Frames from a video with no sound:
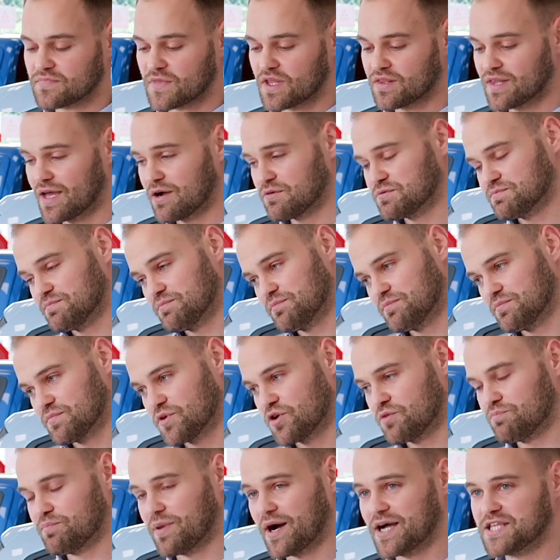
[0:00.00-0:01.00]
Now
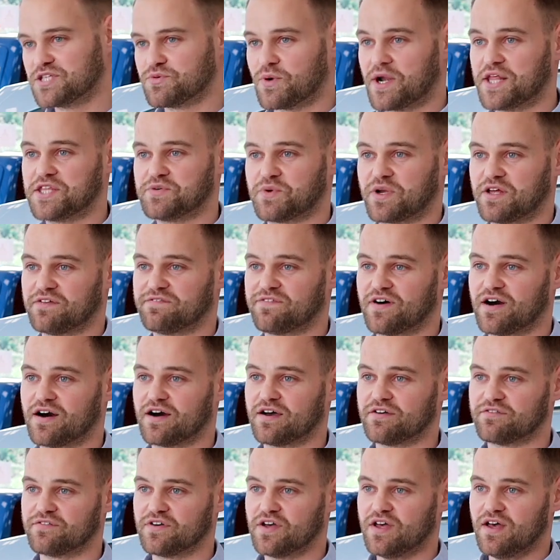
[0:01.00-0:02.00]
by
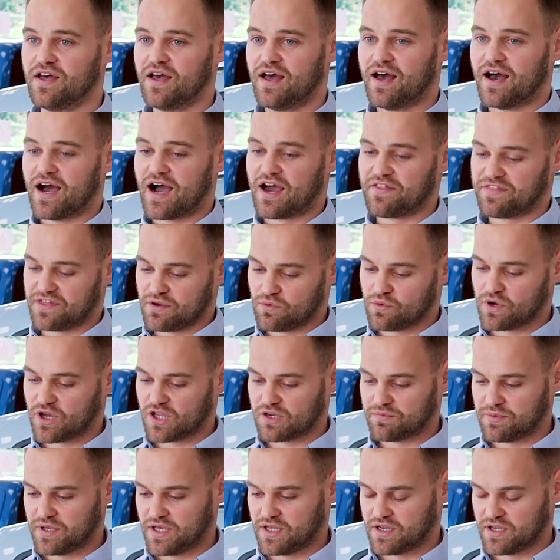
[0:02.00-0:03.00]
2025, I think we're
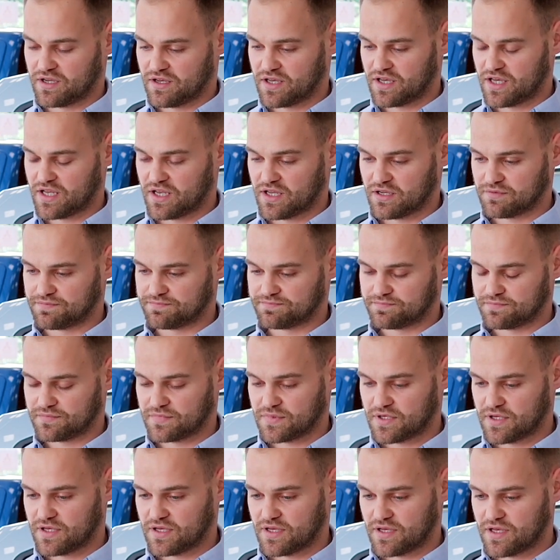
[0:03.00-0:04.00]
going to be
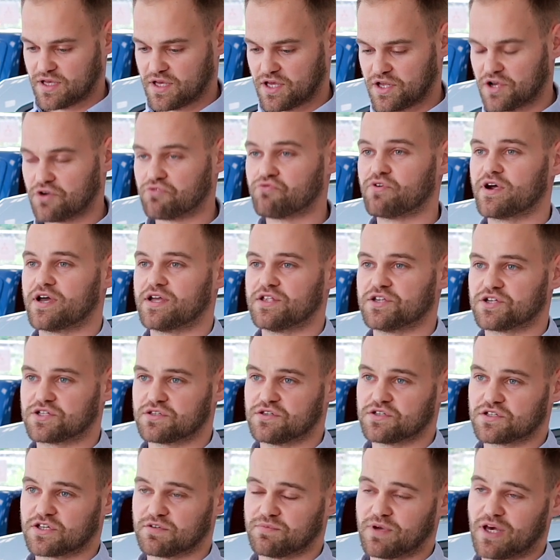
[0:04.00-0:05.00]
in a range.
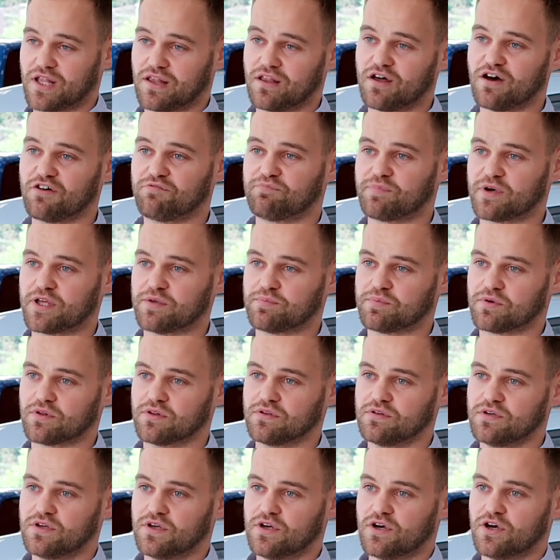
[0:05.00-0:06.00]
There's going to be a lot of
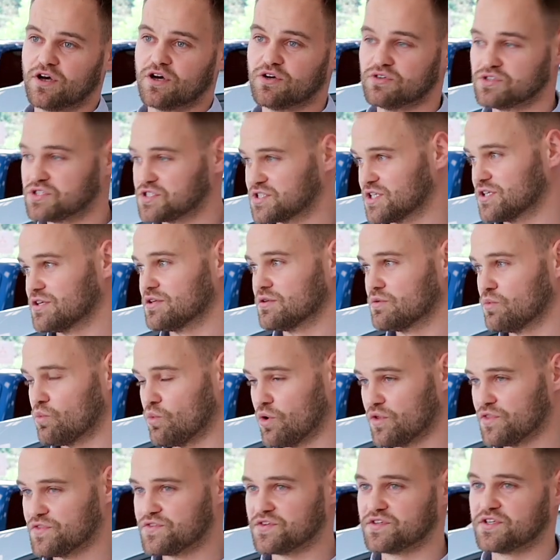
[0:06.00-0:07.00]
people who still
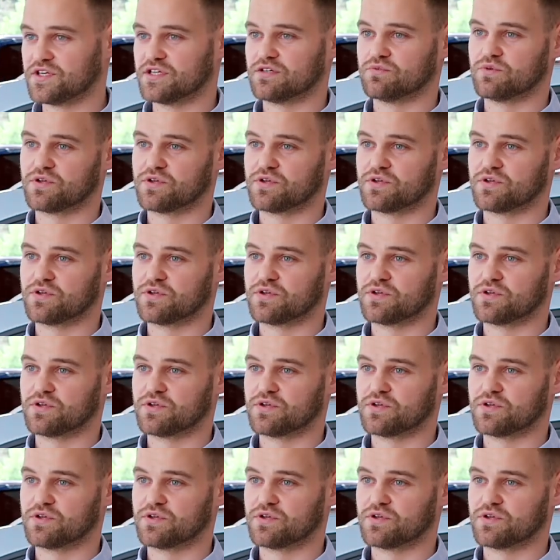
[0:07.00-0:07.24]
want to deal